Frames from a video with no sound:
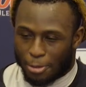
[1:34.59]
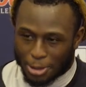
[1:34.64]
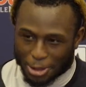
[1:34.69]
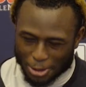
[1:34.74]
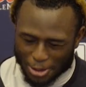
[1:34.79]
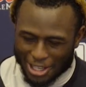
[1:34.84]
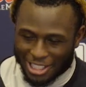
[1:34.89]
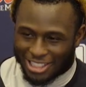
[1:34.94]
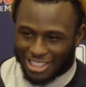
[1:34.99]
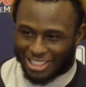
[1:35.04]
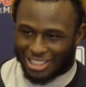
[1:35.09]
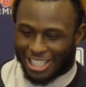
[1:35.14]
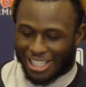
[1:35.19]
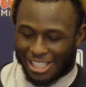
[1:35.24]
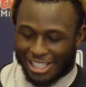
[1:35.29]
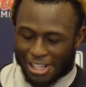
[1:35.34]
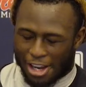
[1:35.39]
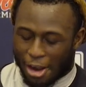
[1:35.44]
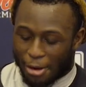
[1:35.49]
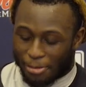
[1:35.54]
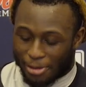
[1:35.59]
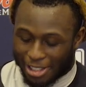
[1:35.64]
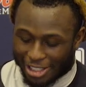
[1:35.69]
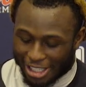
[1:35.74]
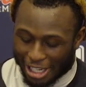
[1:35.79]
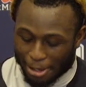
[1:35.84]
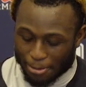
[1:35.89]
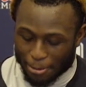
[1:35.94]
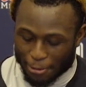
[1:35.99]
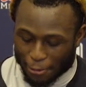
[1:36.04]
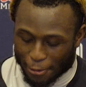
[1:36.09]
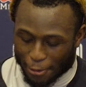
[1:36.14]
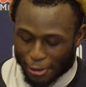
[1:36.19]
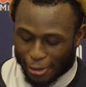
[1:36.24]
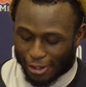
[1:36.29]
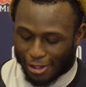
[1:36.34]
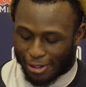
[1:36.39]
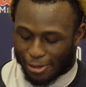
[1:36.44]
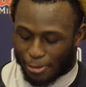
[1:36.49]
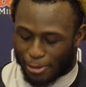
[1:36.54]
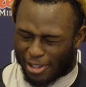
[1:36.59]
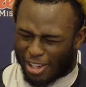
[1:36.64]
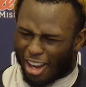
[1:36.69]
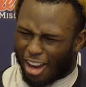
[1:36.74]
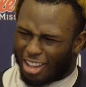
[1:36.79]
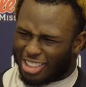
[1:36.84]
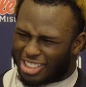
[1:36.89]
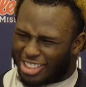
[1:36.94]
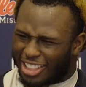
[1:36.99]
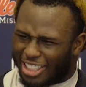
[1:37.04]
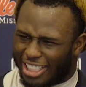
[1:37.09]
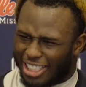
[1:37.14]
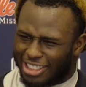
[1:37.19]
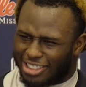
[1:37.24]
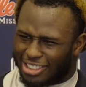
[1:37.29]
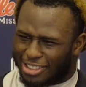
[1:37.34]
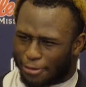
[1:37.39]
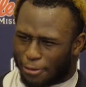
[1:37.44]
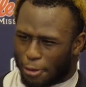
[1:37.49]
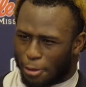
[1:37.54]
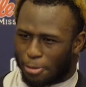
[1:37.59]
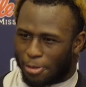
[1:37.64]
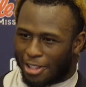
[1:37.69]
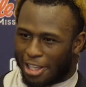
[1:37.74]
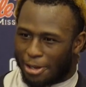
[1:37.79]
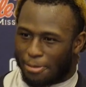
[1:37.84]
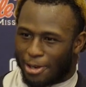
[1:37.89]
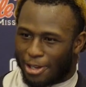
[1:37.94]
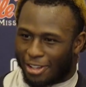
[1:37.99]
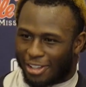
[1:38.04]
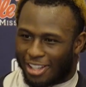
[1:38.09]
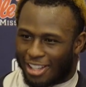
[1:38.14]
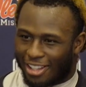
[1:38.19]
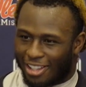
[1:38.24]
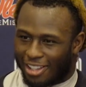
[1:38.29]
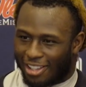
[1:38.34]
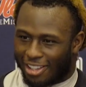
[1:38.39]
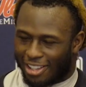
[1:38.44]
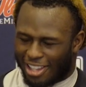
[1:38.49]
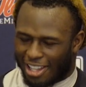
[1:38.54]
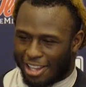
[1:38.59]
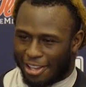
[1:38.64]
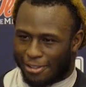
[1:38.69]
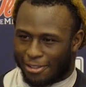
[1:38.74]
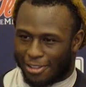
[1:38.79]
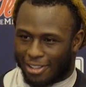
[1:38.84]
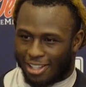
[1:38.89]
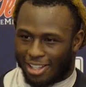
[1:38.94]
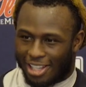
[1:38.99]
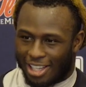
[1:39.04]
What's crazy is that he called me the day before when Austin Keys, the former linebacker, left.